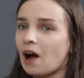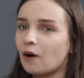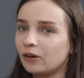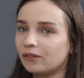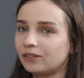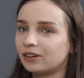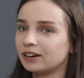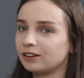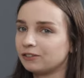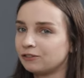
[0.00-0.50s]

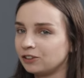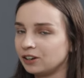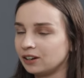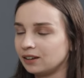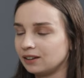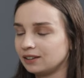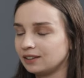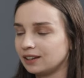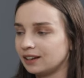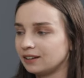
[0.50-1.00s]
However, I
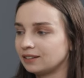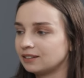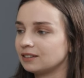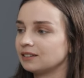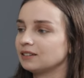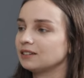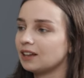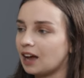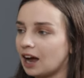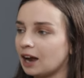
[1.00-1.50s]
feel that
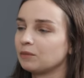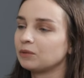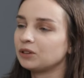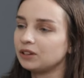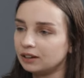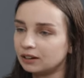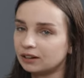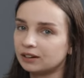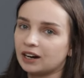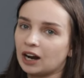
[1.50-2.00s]
I'm
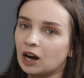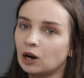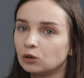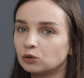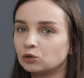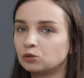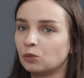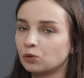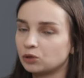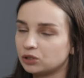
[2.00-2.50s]
here now
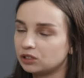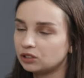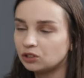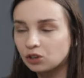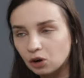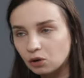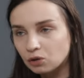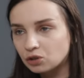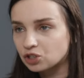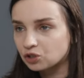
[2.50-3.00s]
to mostly
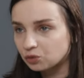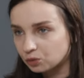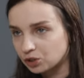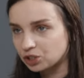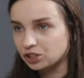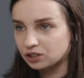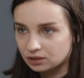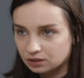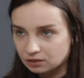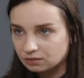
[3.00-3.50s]
coach,
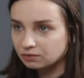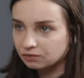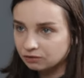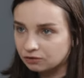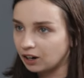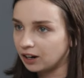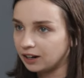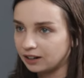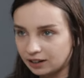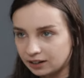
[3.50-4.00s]
which is
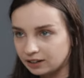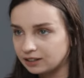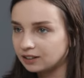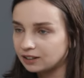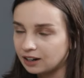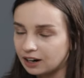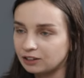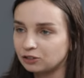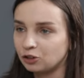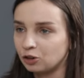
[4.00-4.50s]
fine.
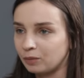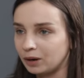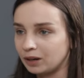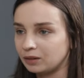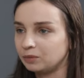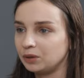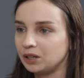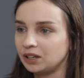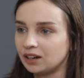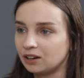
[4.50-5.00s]
I, I don't
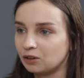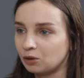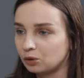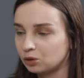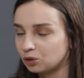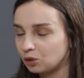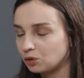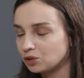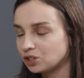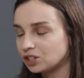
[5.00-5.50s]
mind being an
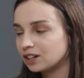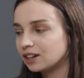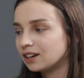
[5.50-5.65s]
old coach.